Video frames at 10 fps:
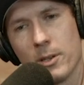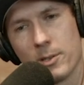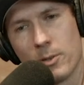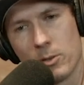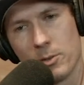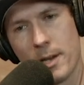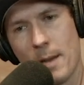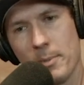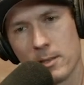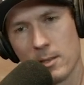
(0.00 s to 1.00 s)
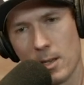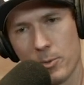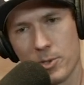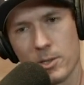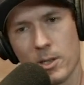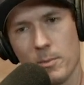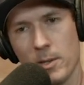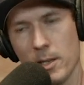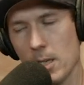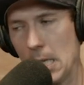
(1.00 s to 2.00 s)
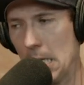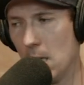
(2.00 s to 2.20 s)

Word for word: historical topic today, which is going to be